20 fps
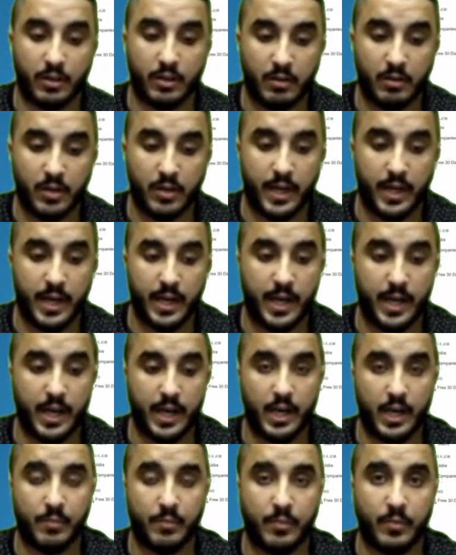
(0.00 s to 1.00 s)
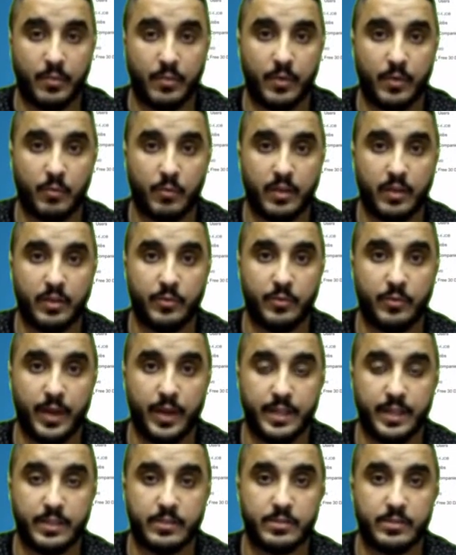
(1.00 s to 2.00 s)
one of the
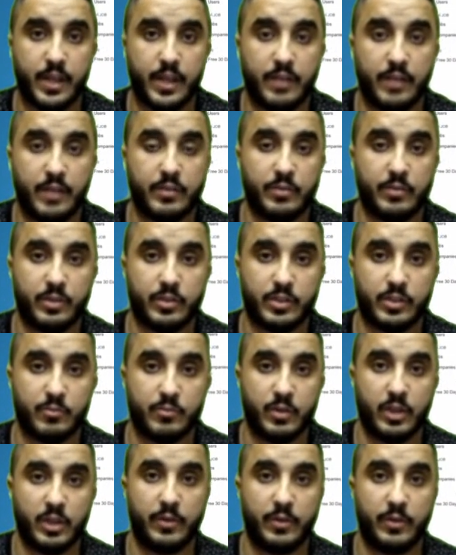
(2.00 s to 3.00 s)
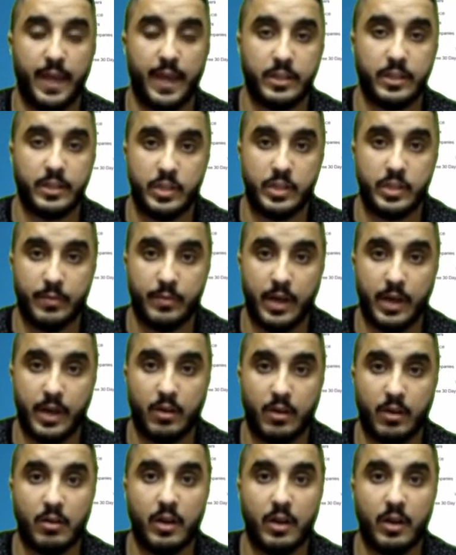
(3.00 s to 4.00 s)
ways if you were just working with HTML
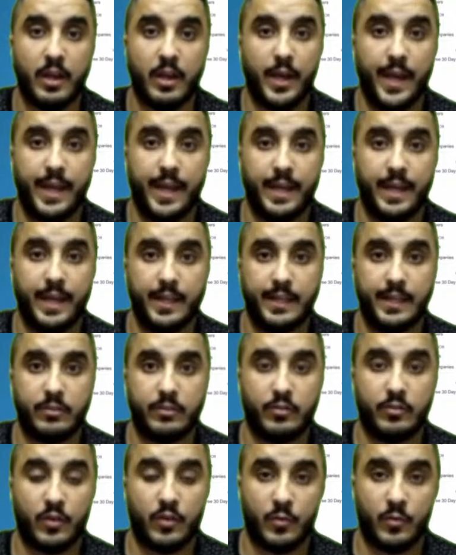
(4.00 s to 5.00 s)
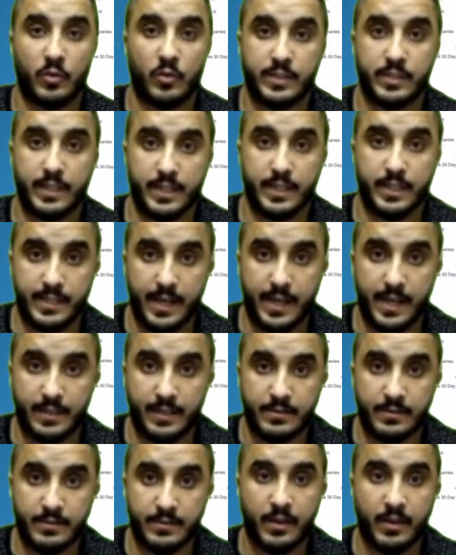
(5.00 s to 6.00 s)
and normal
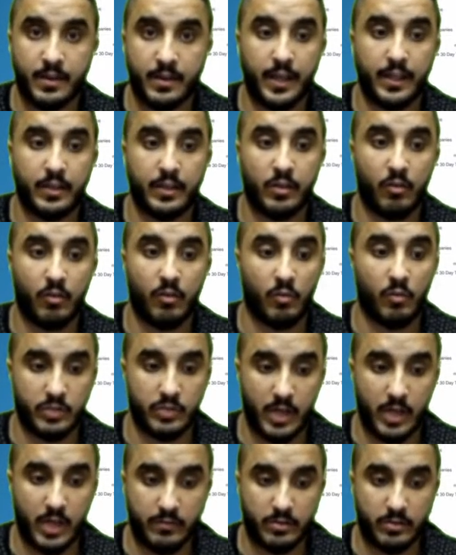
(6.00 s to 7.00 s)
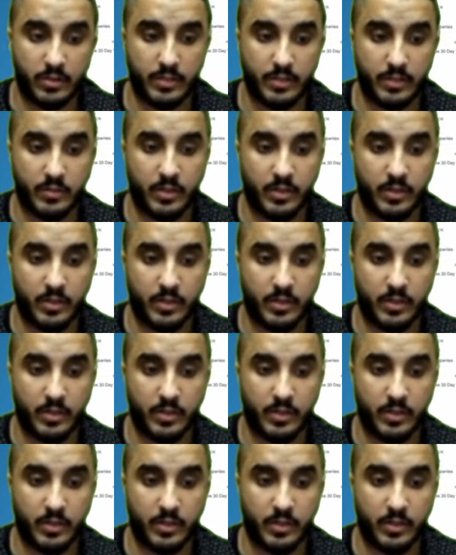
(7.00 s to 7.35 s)
CSS and normal JavaScript,